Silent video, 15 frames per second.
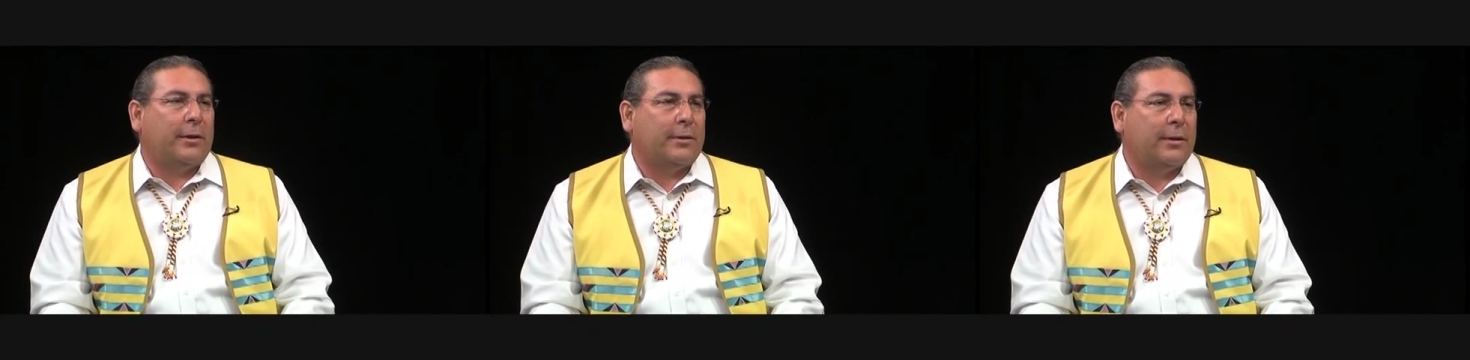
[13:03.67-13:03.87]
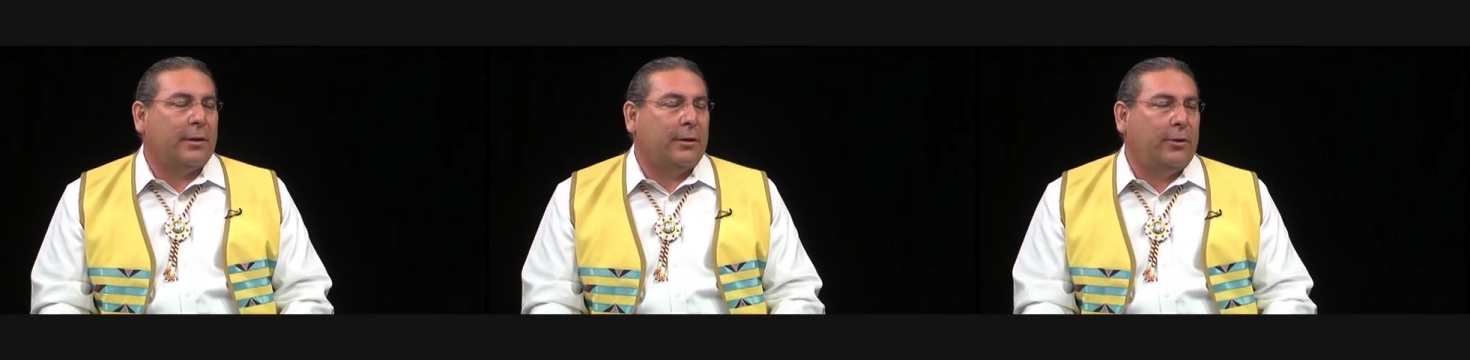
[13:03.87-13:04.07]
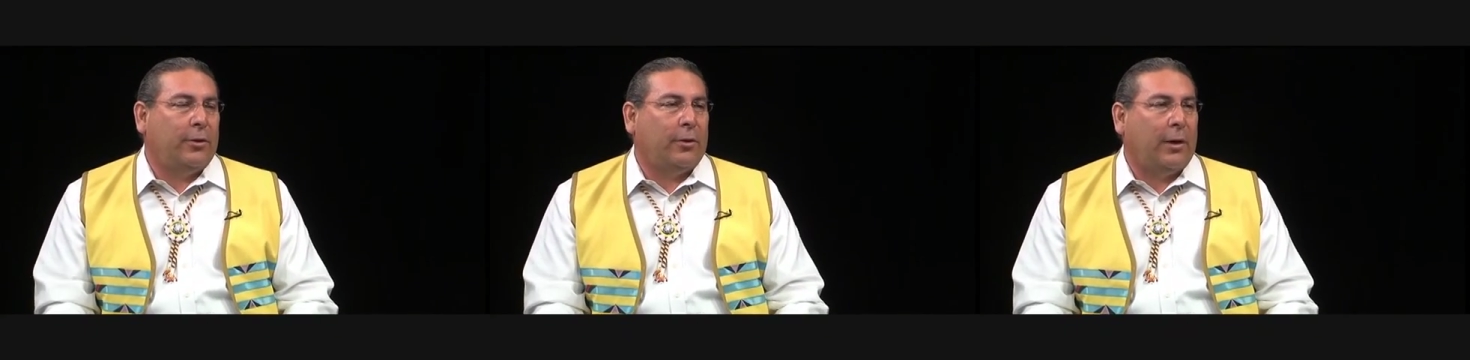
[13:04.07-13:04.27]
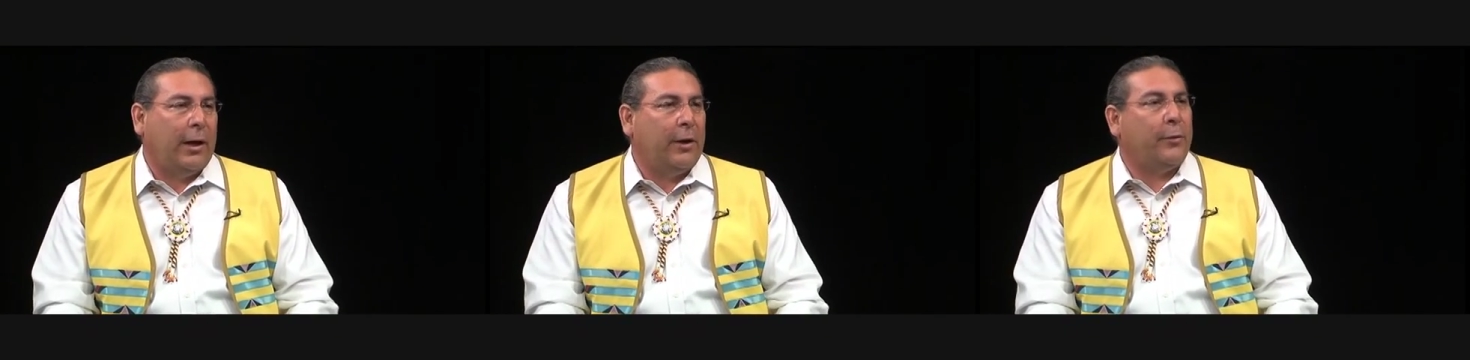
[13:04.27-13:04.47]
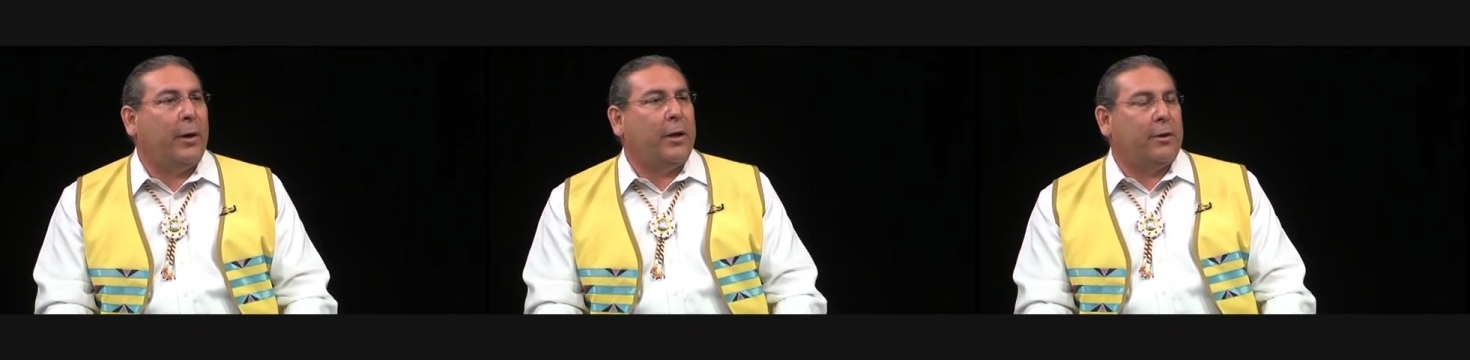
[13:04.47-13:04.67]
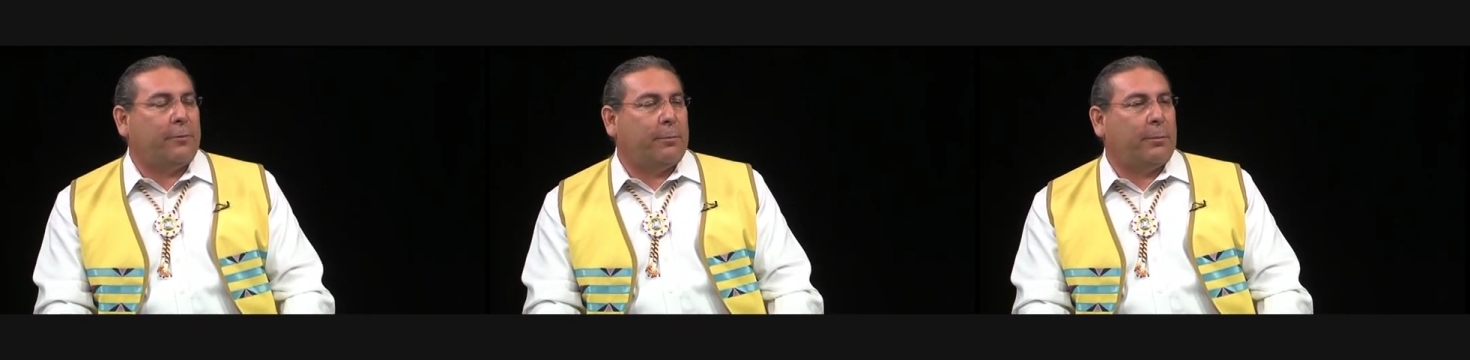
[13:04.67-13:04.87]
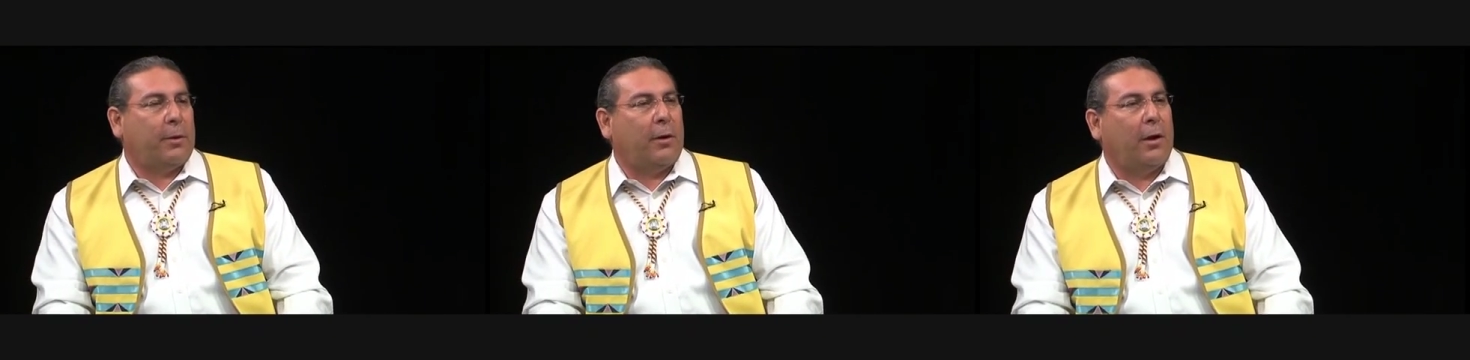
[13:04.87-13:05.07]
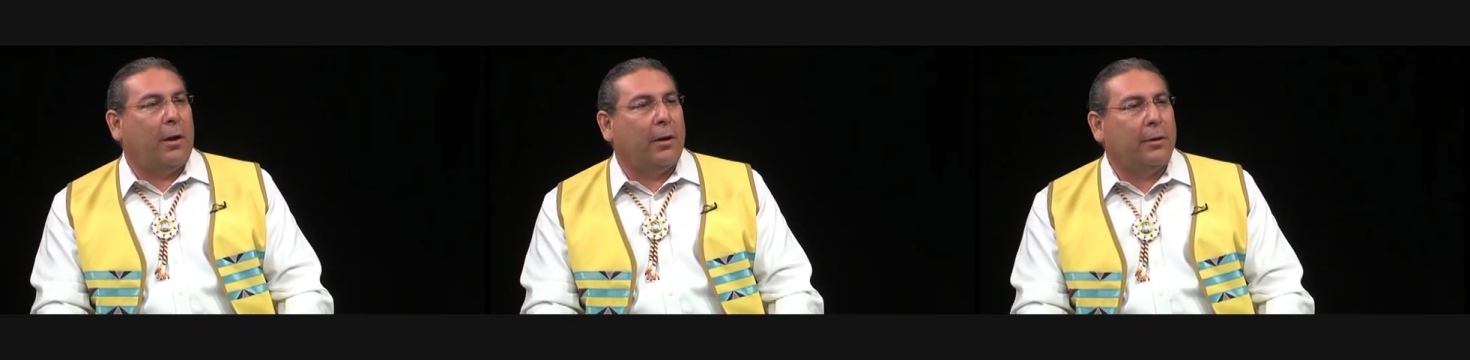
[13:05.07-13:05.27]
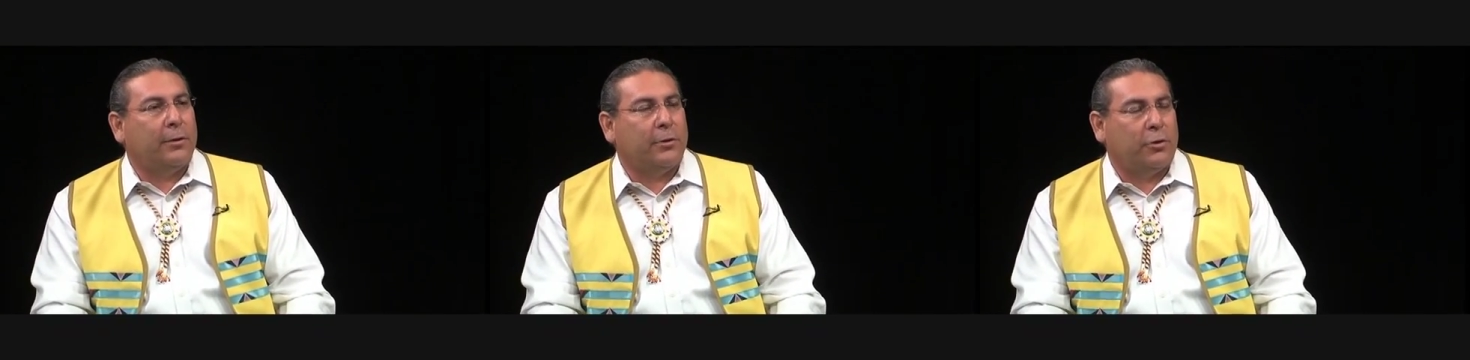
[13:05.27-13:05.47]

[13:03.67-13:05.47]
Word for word: He said, you know, I graduated from college.